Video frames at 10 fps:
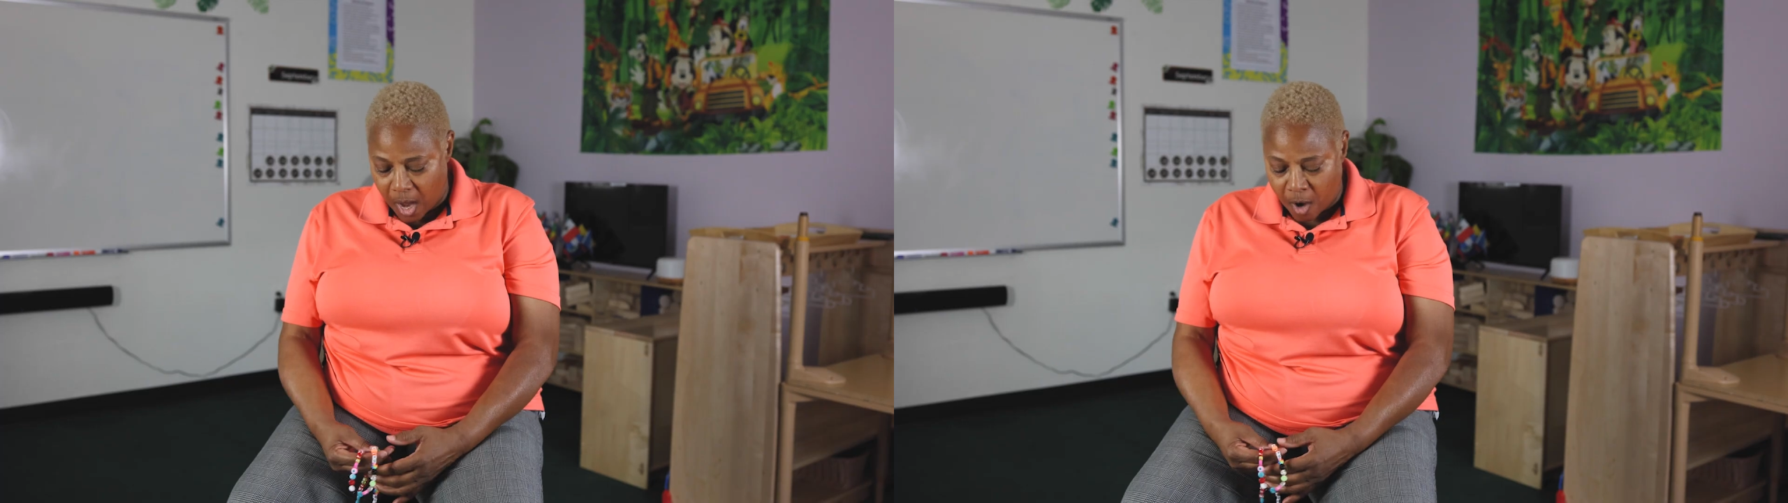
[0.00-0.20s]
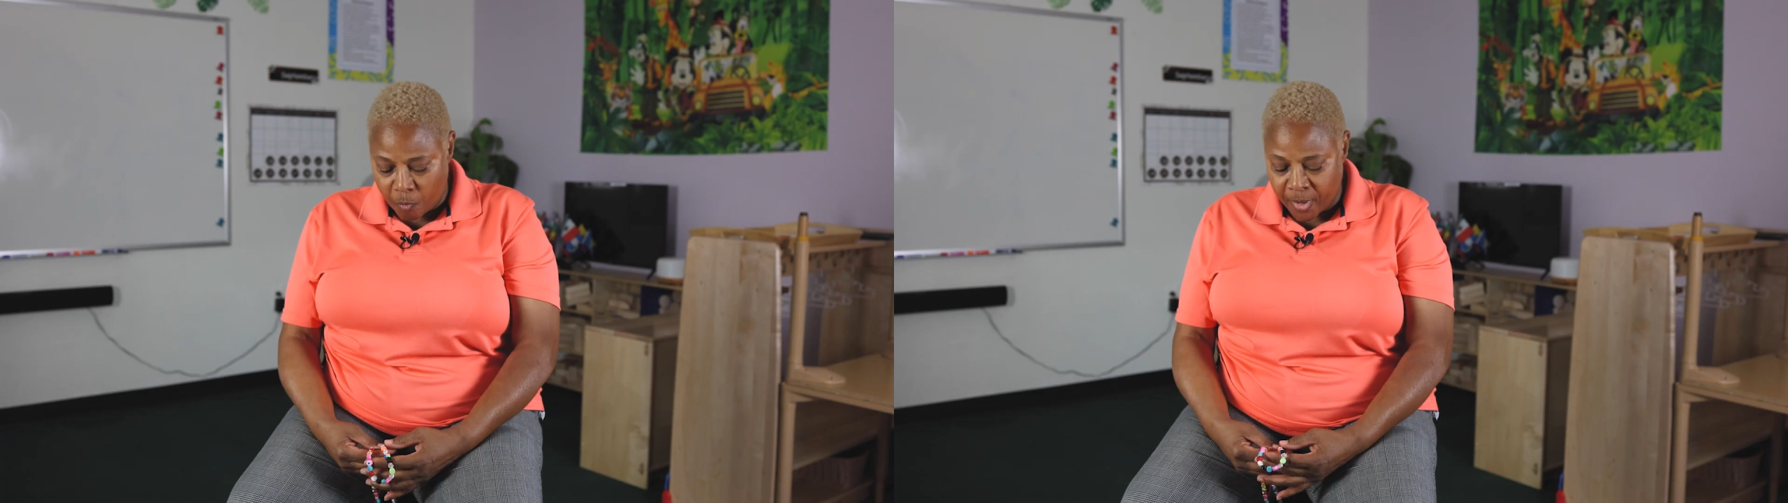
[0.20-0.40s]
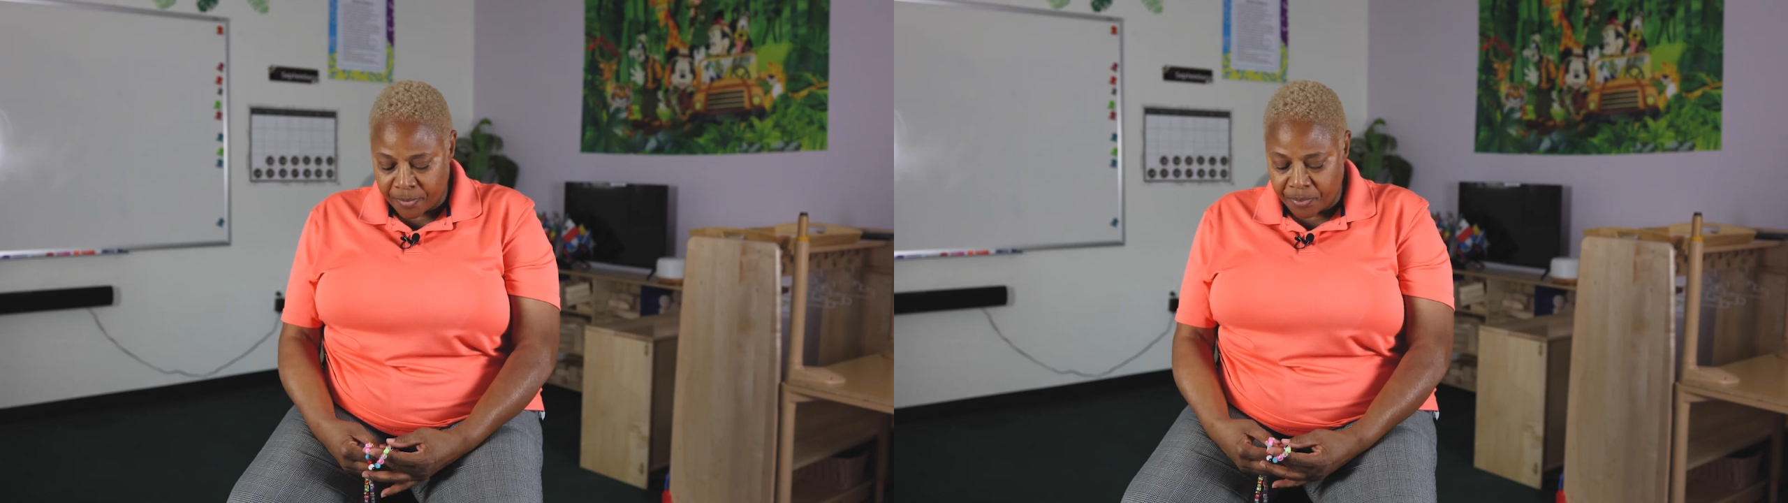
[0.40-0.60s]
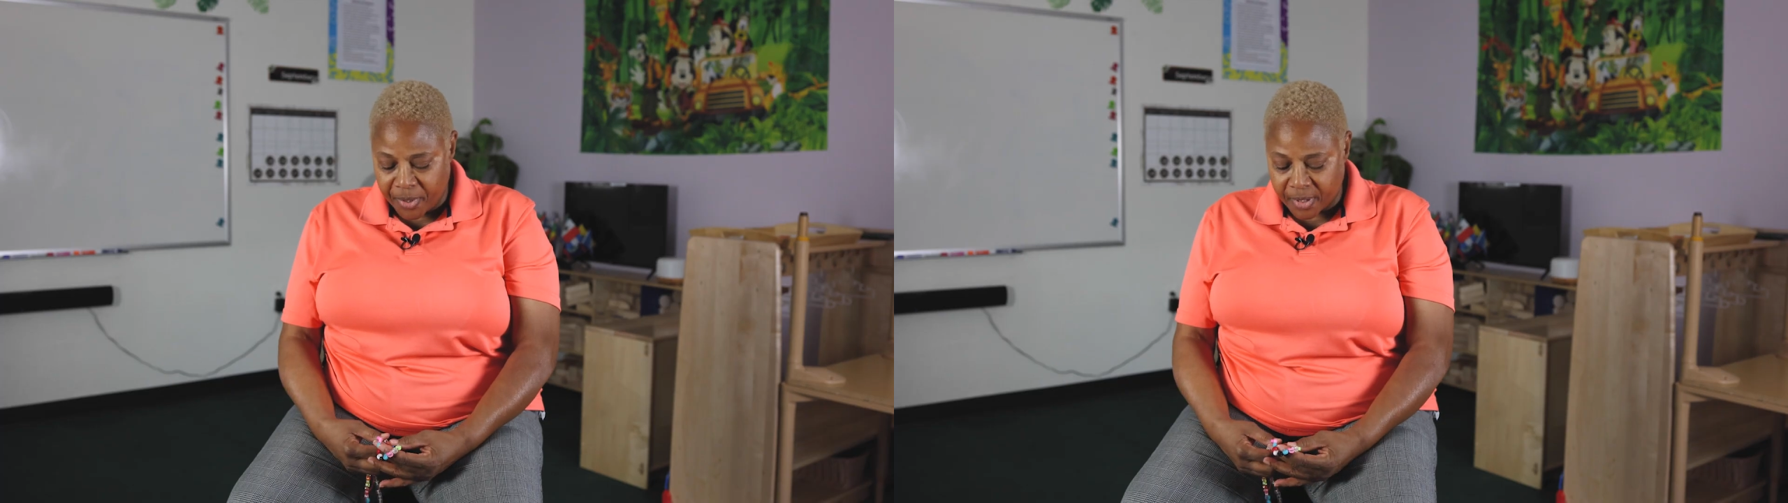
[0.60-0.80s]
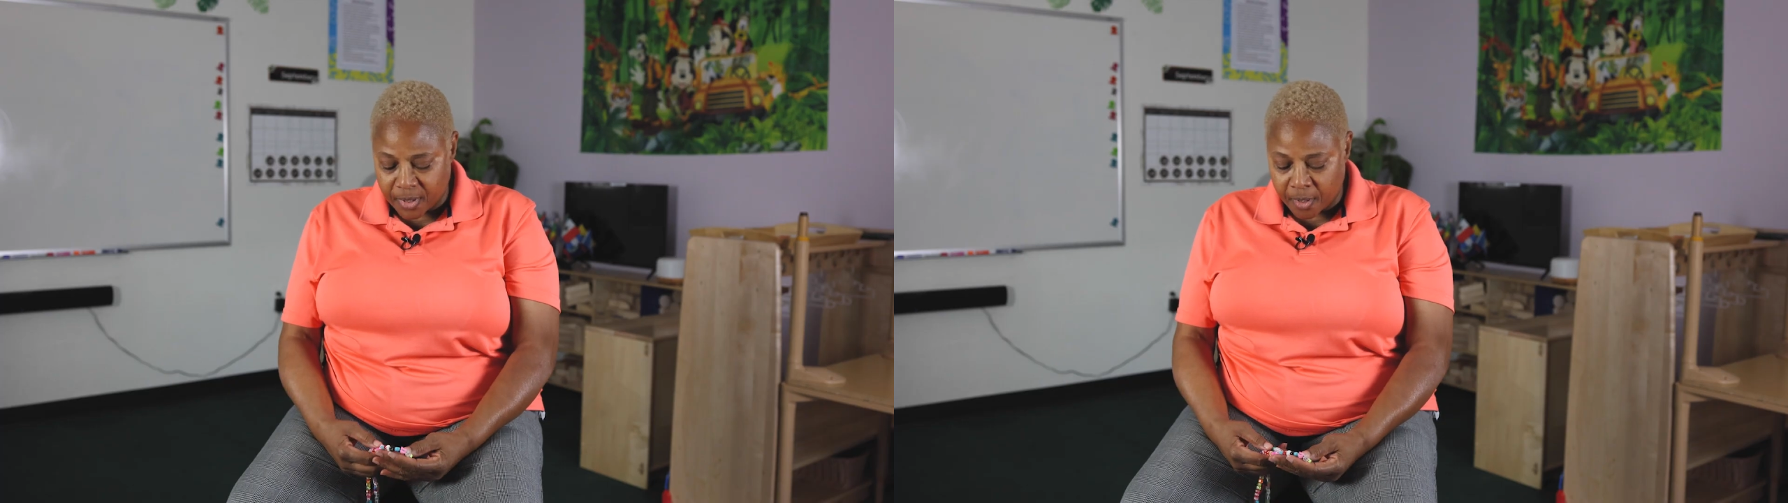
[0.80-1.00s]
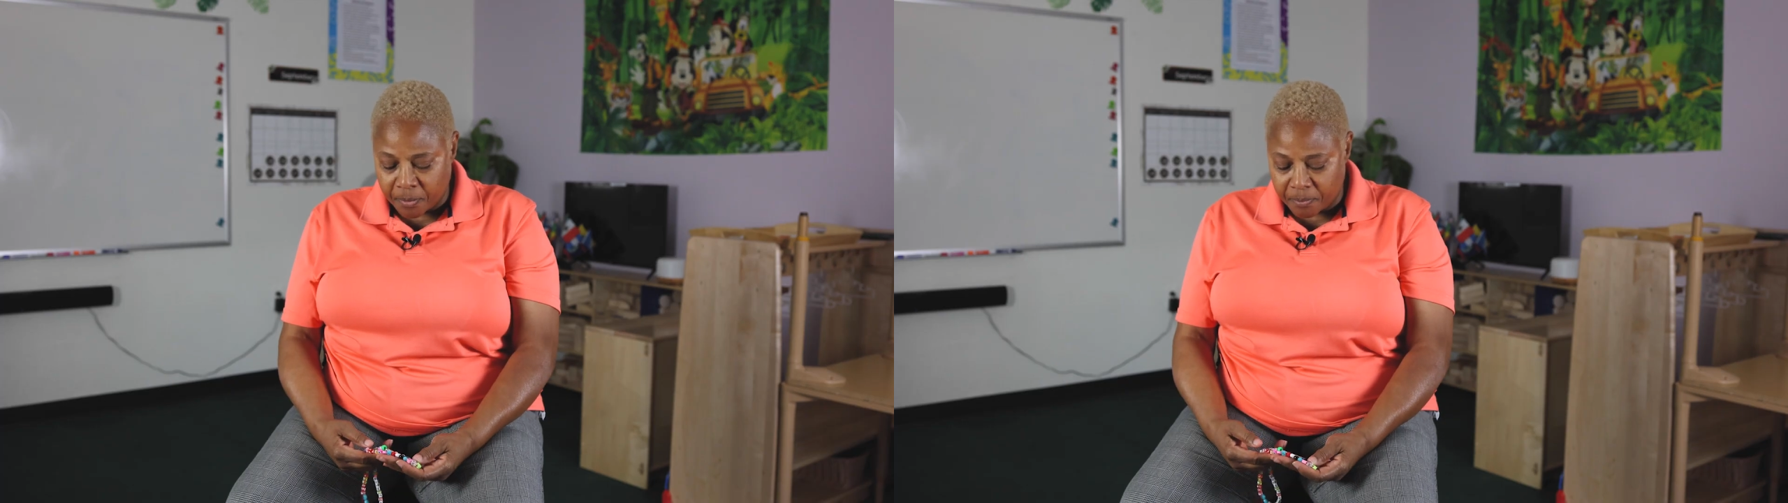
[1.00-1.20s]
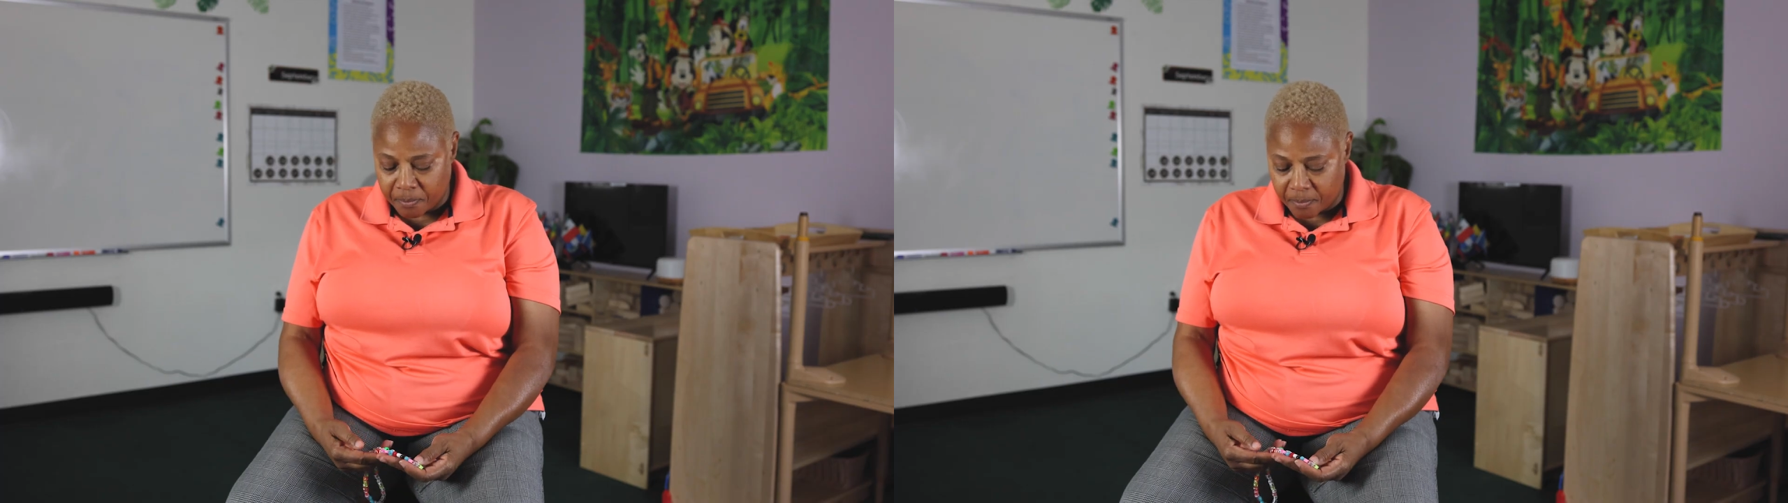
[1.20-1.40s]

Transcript: I went and picked up